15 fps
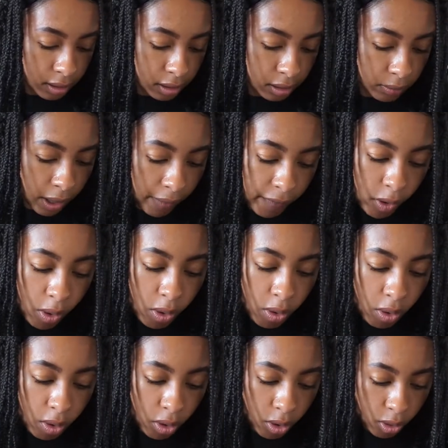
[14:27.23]
Then we have
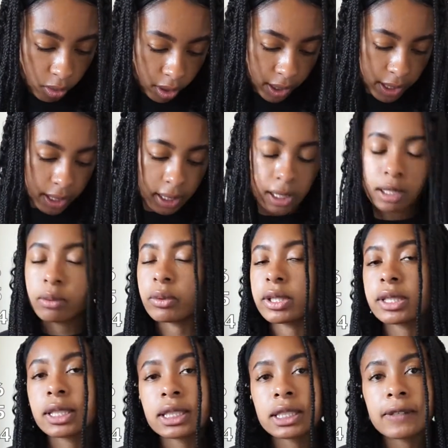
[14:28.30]
Oregon, we're
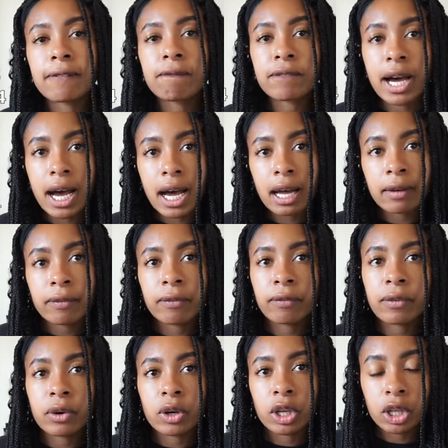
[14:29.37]
65
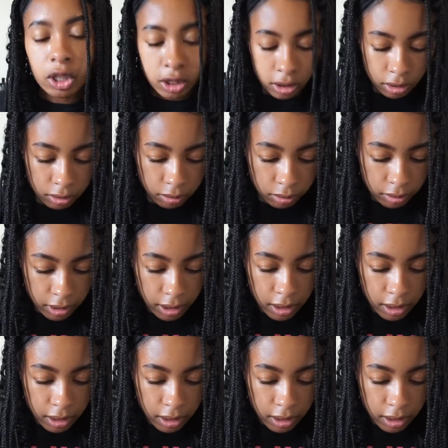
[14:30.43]
for a low,